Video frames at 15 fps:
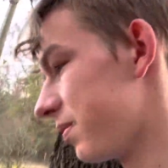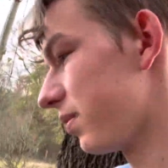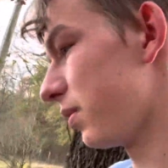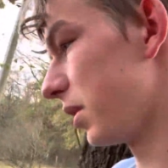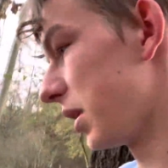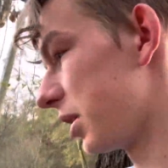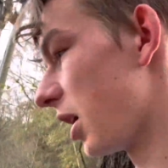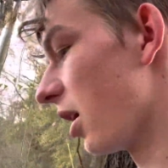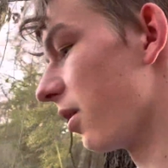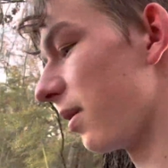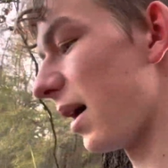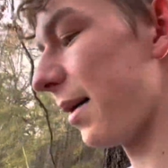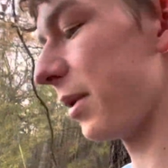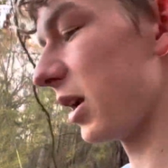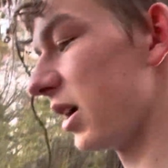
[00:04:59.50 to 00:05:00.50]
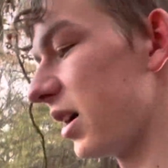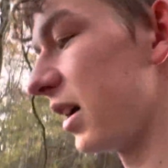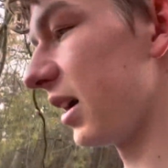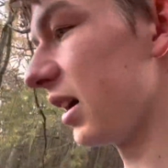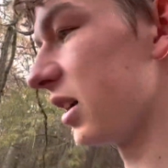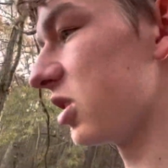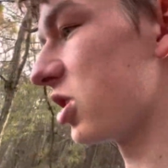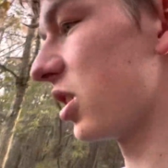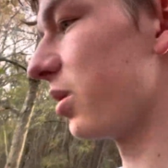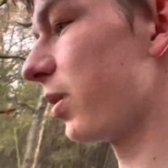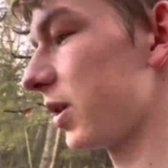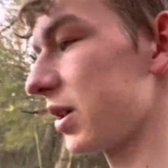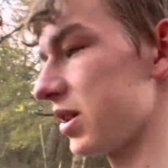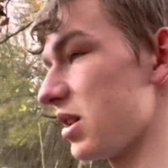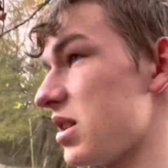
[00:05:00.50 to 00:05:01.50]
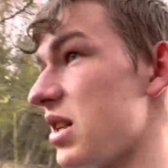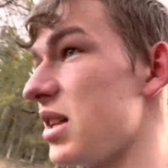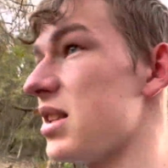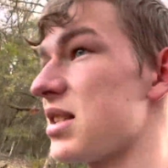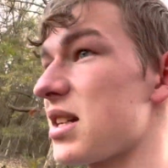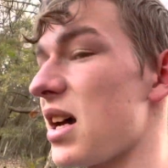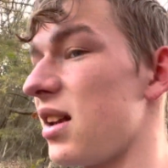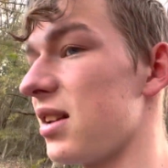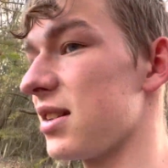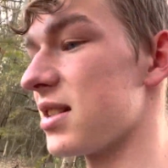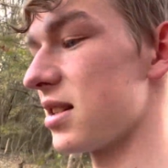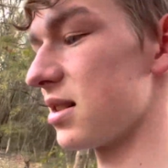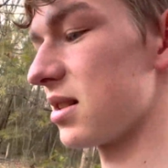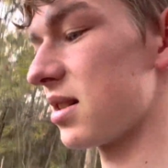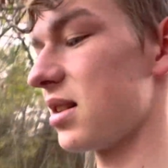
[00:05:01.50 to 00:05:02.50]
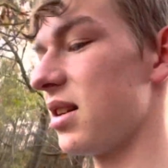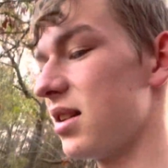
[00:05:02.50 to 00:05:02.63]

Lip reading: we'd go rabbit hunting and she'd want to see the skeletons.